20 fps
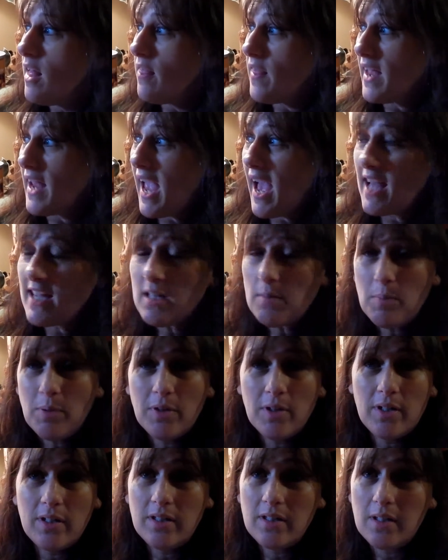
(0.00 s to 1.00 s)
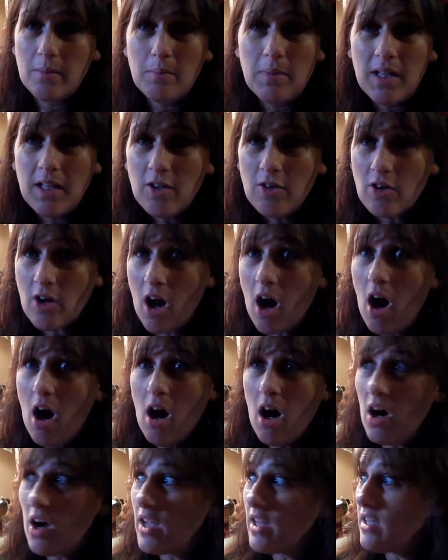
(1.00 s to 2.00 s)
they had to put, the men are
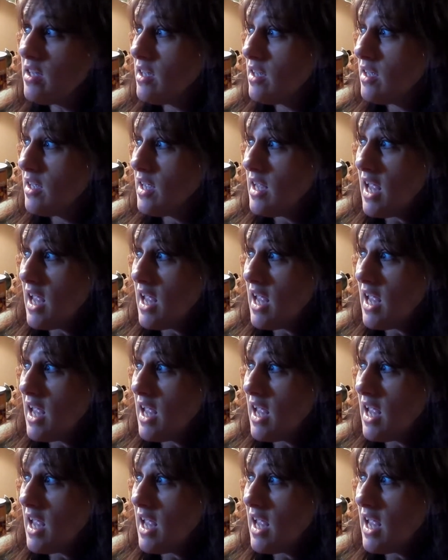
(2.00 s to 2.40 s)
gone